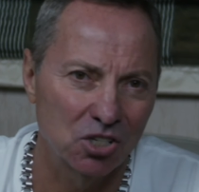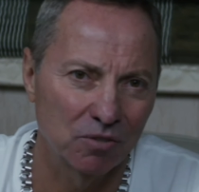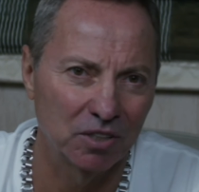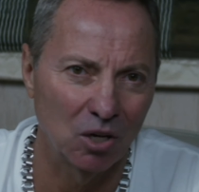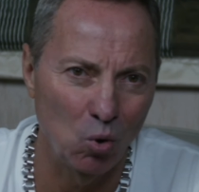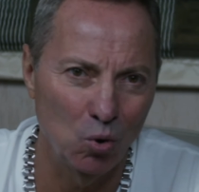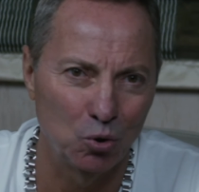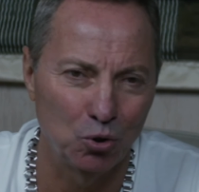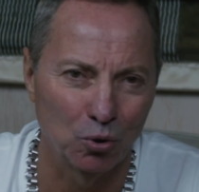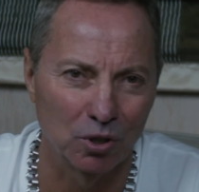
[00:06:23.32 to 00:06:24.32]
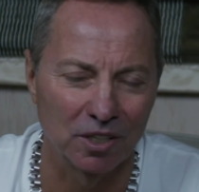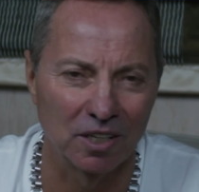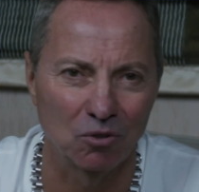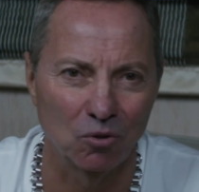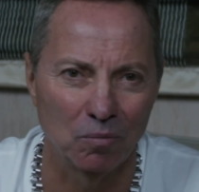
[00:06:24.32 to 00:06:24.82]
Also the second
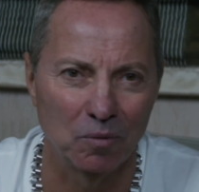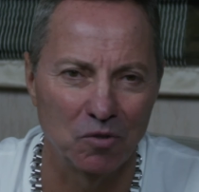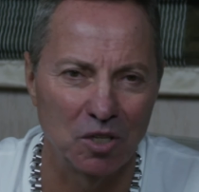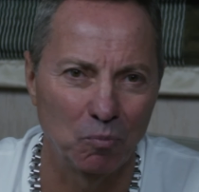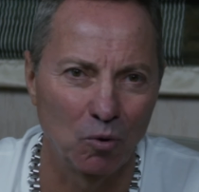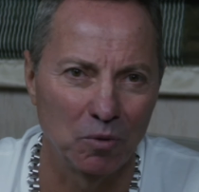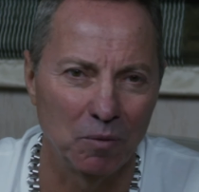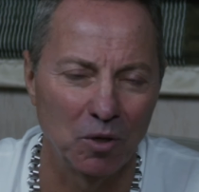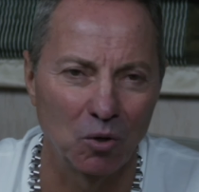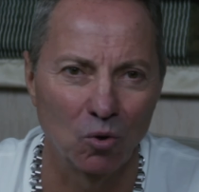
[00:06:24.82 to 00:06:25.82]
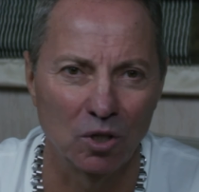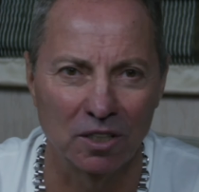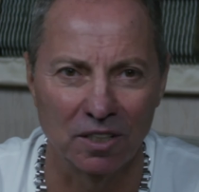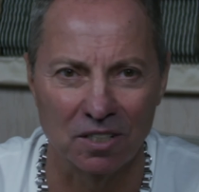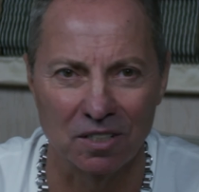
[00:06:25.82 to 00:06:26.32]
scientist, whom we
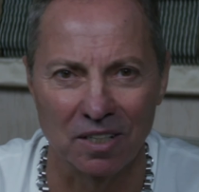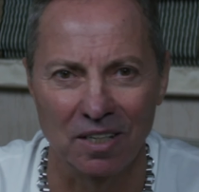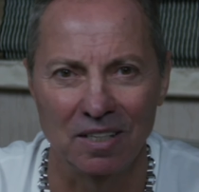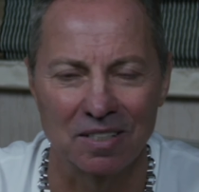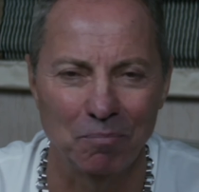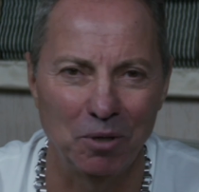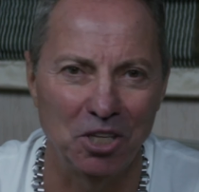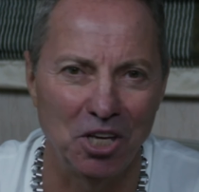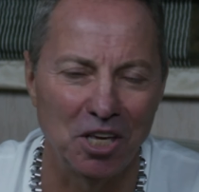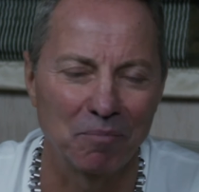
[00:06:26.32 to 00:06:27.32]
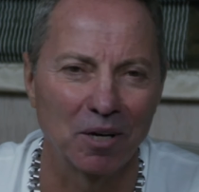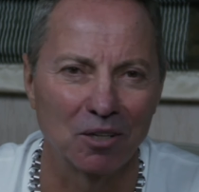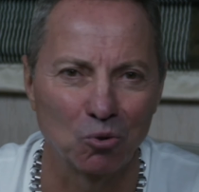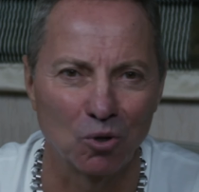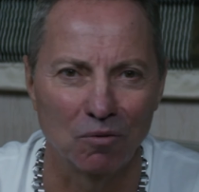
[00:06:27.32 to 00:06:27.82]
all remember, Nikola
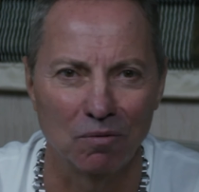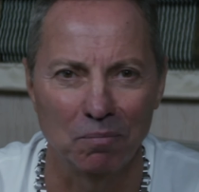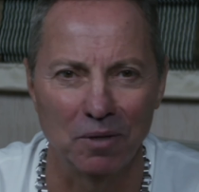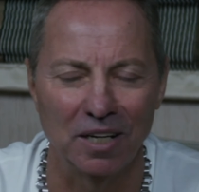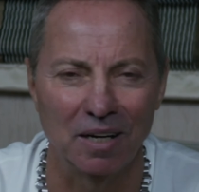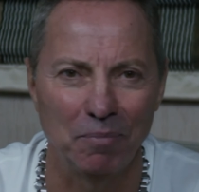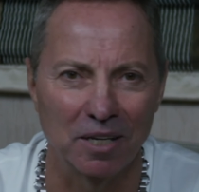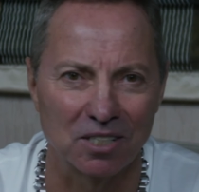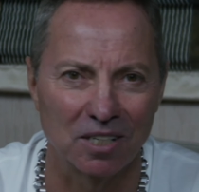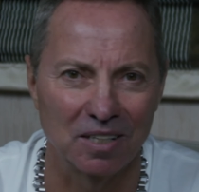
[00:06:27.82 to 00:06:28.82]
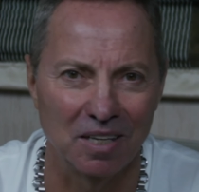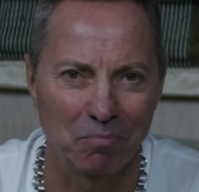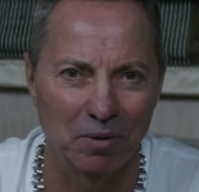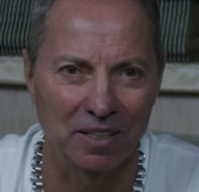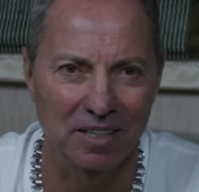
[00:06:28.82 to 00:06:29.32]
Tesla, whose
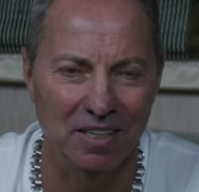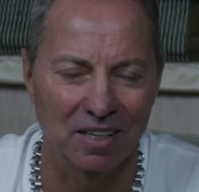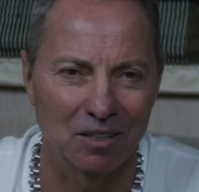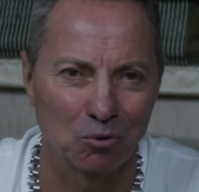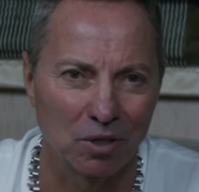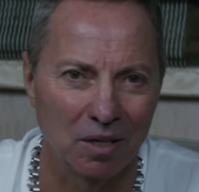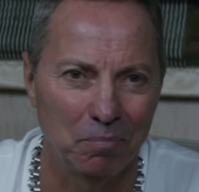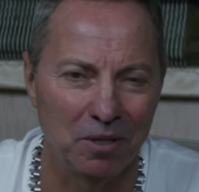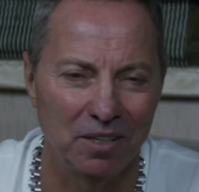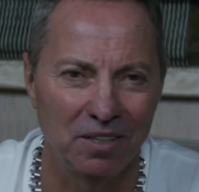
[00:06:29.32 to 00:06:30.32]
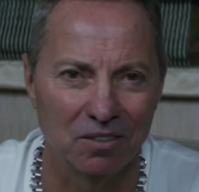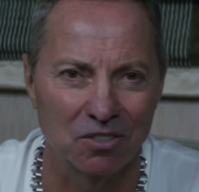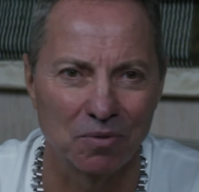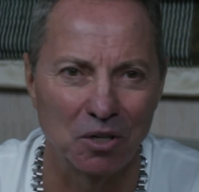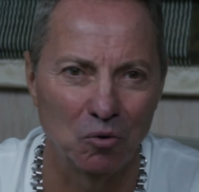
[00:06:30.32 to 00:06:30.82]
inventions we owe even now,
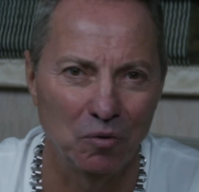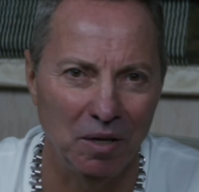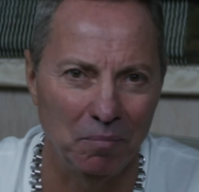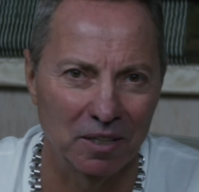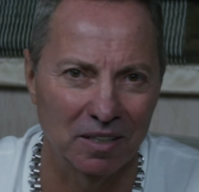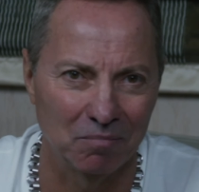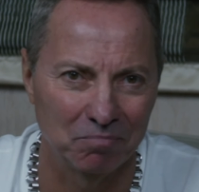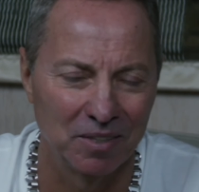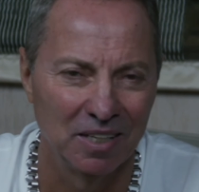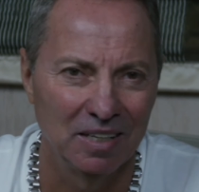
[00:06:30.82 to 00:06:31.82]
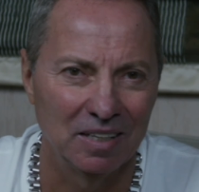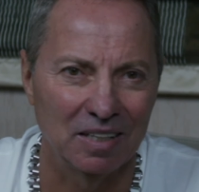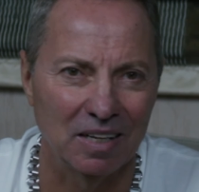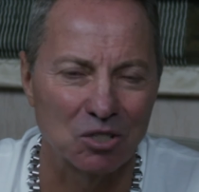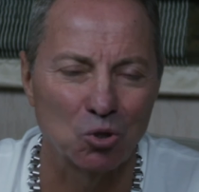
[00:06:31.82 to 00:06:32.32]
who was hundreds
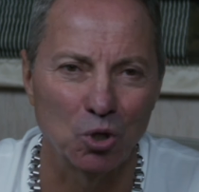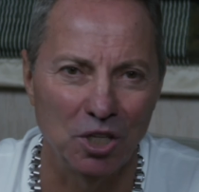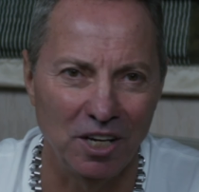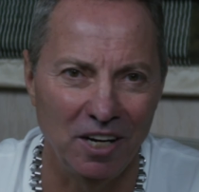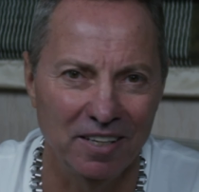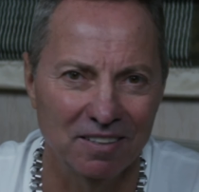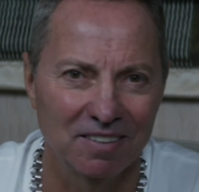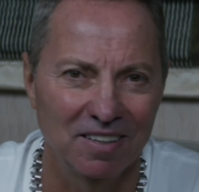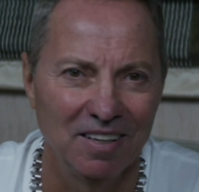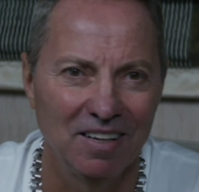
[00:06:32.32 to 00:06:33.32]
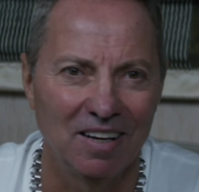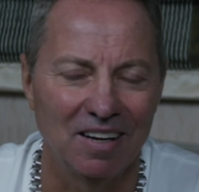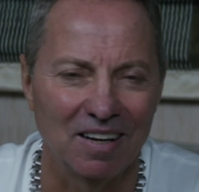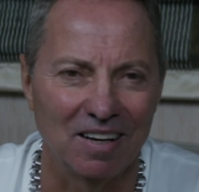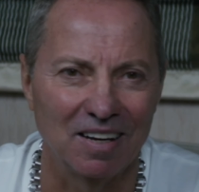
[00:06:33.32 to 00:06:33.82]
of years ahead of his time,